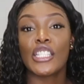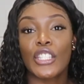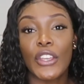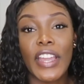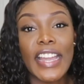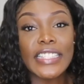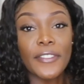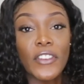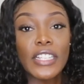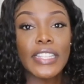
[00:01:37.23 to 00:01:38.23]
So you guys,
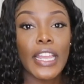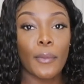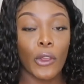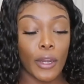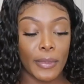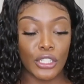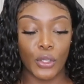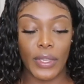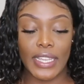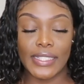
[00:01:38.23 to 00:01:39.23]
the first thing I'm going to be
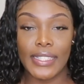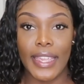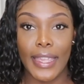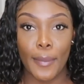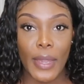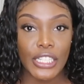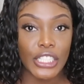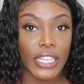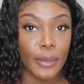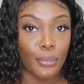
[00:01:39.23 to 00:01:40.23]
doing is taking my
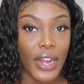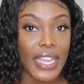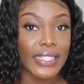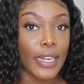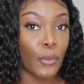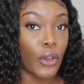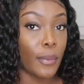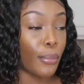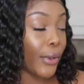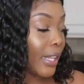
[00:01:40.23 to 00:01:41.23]
chicken breast and I'm going
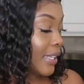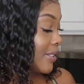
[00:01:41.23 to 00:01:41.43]
to boil it